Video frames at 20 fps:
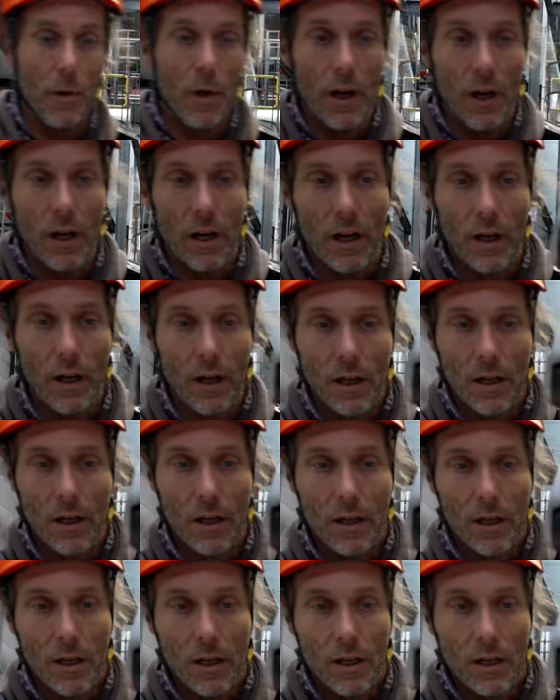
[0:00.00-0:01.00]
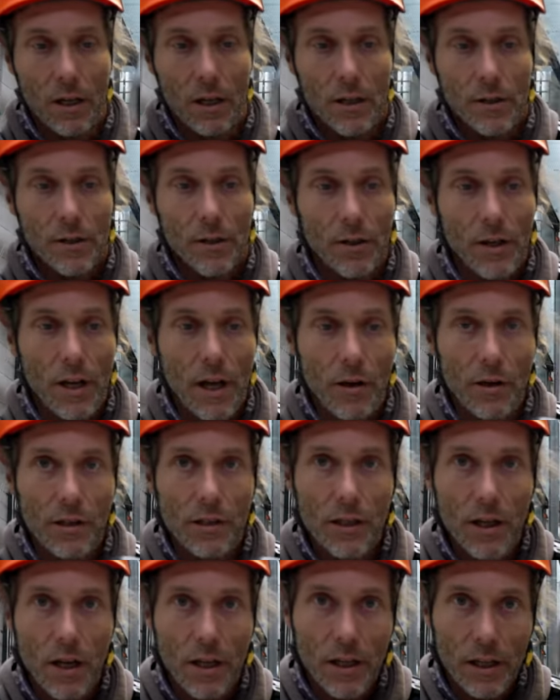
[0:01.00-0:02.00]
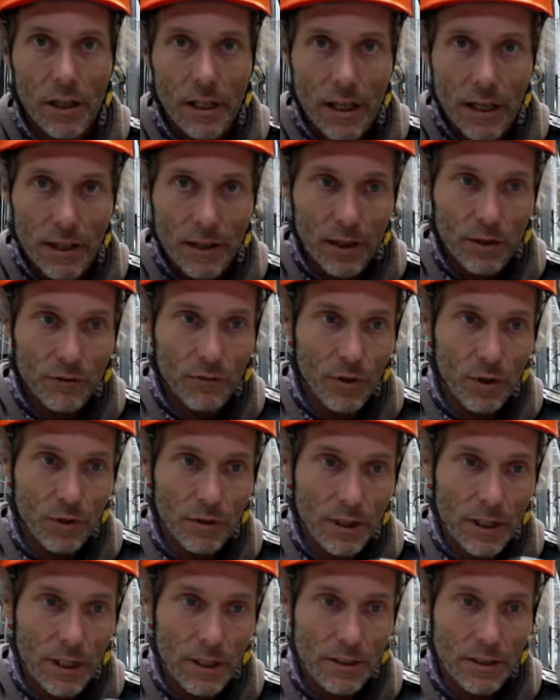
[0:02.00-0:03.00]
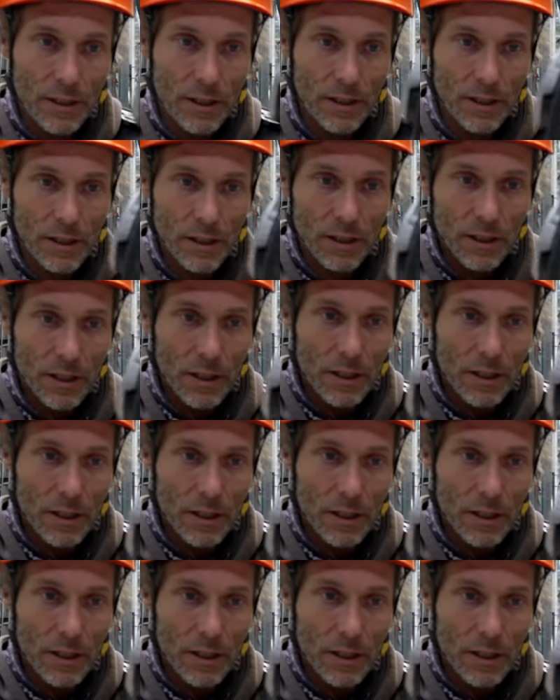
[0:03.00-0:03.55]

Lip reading: bar. So now it cannot rotate. We